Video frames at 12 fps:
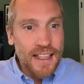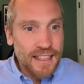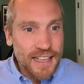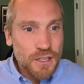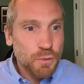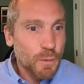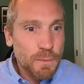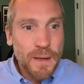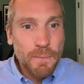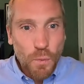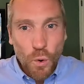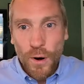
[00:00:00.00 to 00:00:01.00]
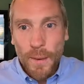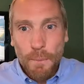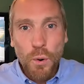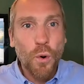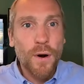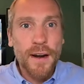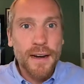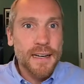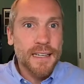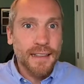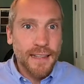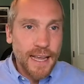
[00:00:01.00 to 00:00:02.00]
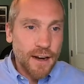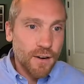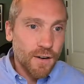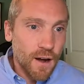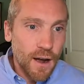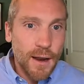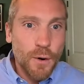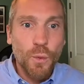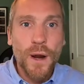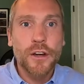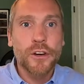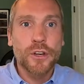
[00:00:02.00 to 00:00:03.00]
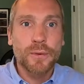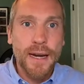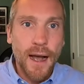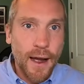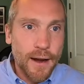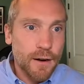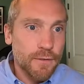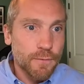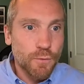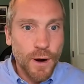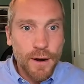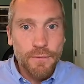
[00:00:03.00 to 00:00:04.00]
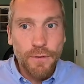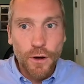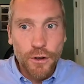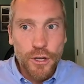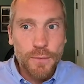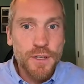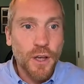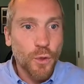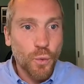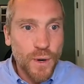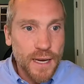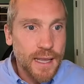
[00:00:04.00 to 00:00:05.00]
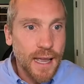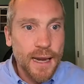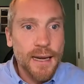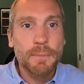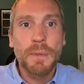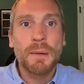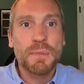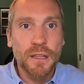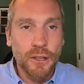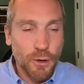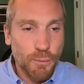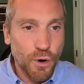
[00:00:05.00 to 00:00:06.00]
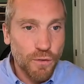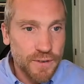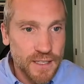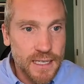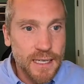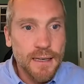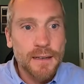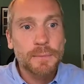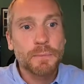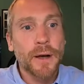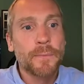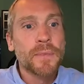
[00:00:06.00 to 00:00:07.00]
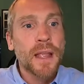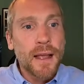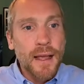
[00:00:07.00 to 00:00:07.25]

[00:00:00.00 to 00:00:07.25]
This will be more important later on when you're doing higher run volumes on the weekend and maybe a little more fatigued, but